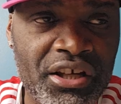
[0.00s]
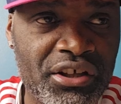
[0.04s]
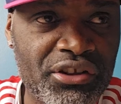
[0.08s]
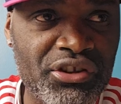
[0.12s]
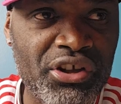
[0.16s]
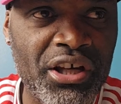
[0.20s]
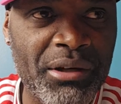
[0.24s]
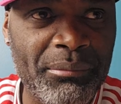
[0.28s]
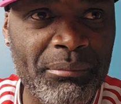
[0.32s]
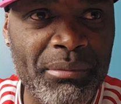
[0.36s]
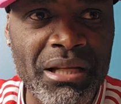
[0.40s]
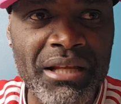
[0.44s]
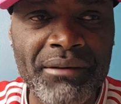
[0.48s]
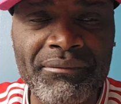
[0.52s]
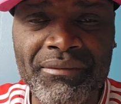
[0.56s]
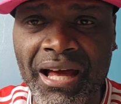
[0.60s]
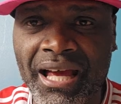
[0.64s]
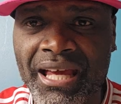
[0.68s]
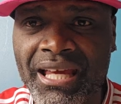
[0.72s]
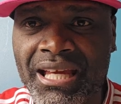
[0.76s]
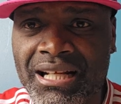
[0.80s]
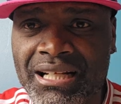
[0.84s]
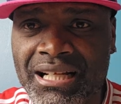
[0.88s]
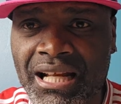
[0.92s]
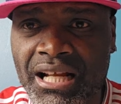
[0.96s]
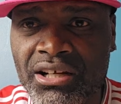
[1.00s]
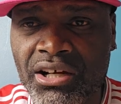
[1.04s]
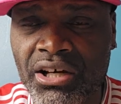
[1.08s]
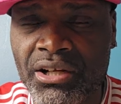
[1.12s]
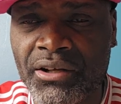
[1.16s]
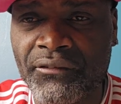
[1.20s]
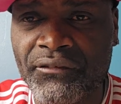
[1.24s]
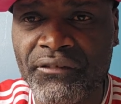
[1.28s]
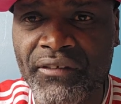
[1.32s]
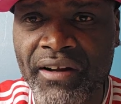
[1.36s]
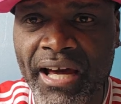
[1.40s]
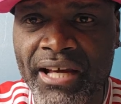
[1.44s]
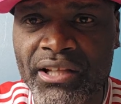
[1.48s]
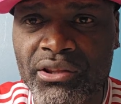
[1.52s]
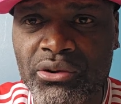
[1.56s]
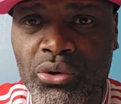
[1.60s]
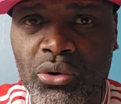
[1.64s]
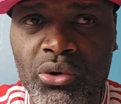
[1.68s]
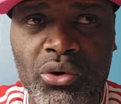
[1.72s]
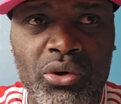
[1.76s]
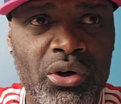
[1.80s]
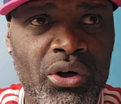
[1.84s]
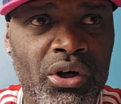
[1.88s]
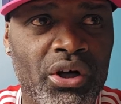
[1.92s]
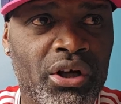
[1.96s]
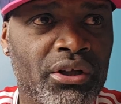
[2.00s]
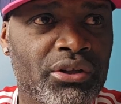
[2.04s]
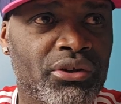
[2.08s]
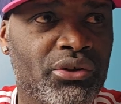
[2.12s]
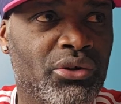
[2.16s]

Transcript: Do you believe that England gonna fly to